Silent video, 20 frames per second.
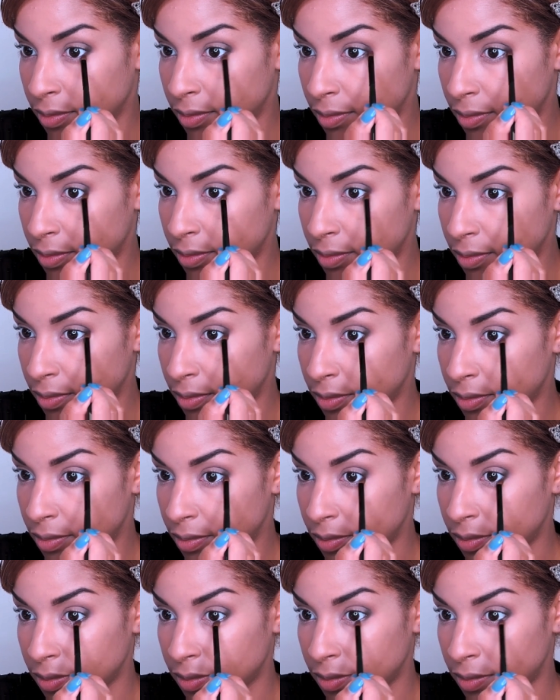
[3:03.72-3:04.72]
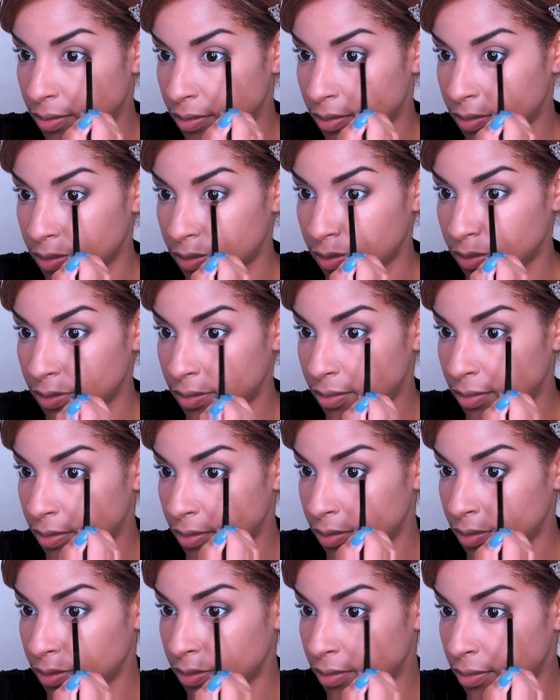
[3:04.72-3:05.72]

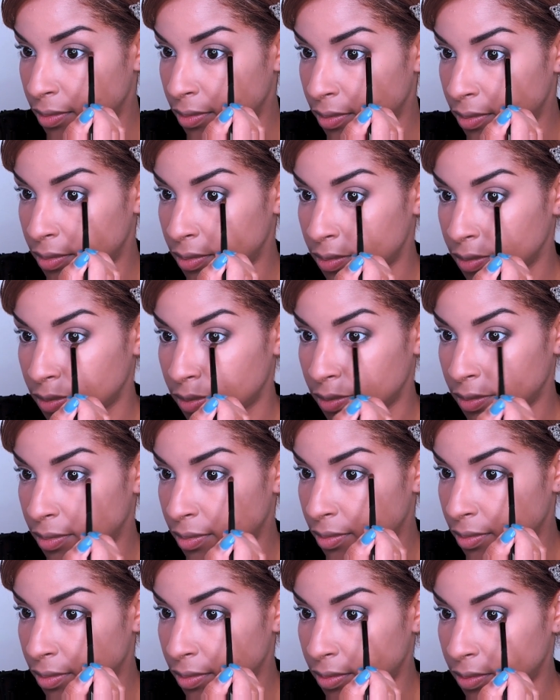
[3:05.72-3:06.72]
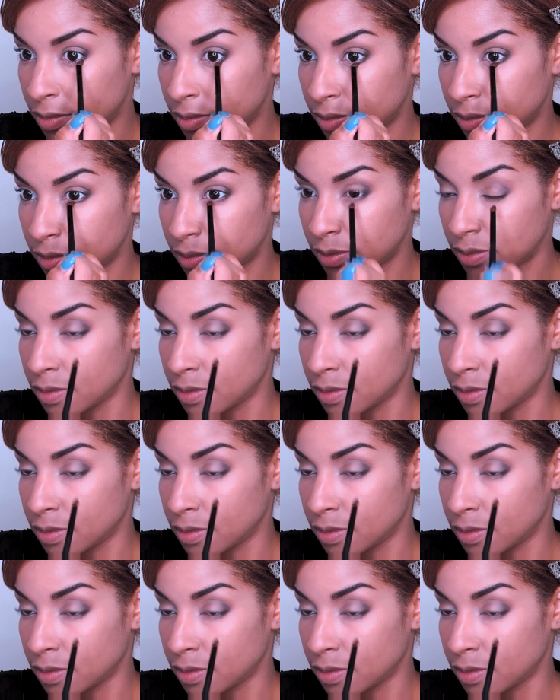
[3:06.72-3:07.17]
(silence)